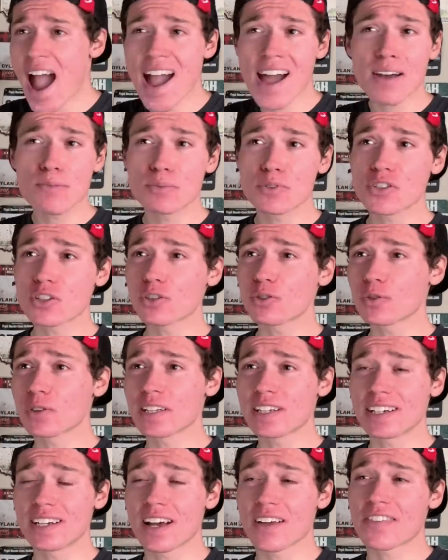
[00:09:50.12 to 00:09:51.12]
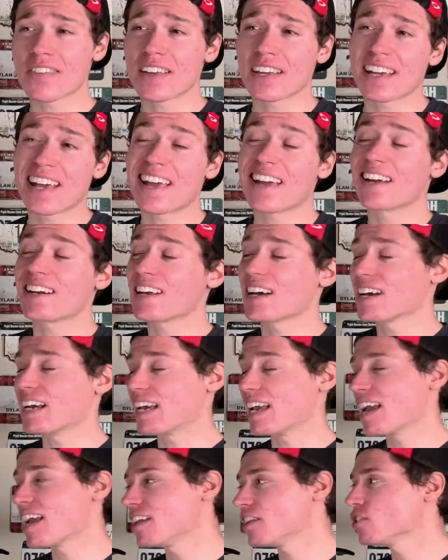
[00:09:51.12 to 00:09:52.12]
absolutely nothing, and
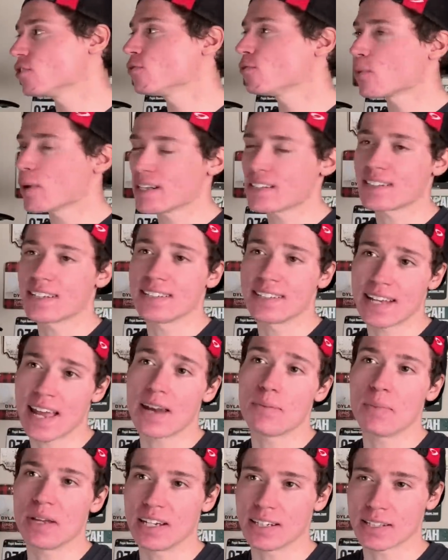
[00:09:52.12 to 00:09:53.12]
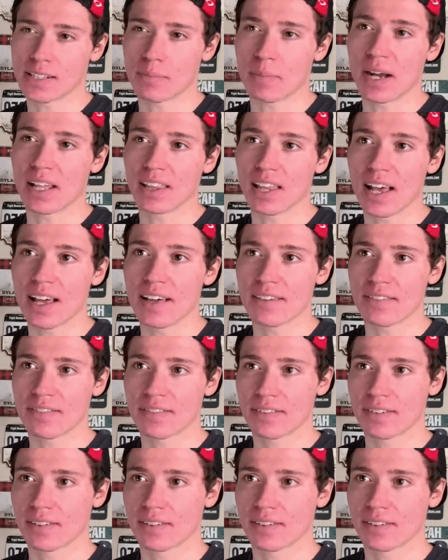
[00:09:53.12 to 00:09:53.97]
again, you've wasted 10 minutes of my life.